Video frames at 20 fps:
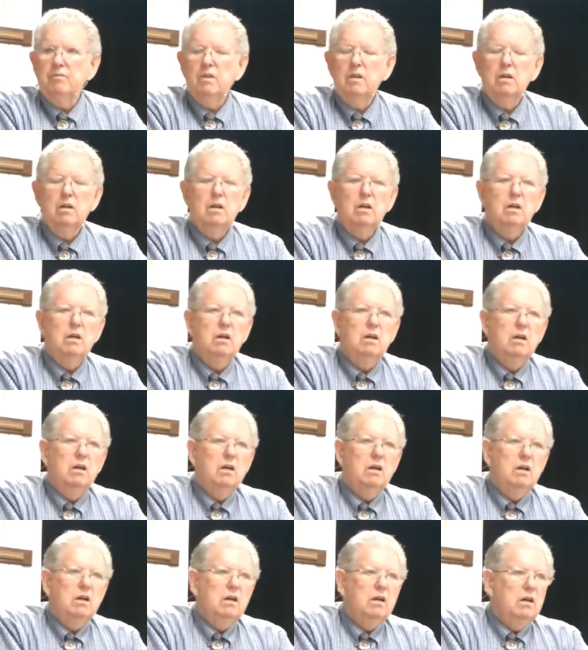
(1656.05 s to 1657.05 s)

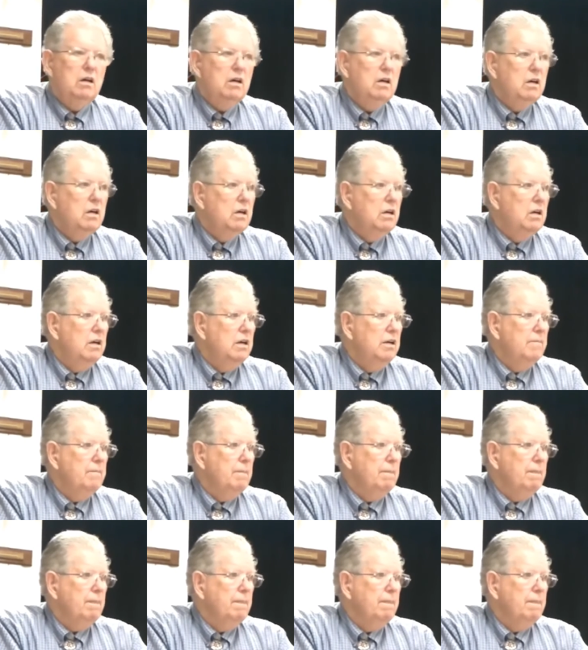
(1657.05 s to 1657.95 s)
(no one is talking)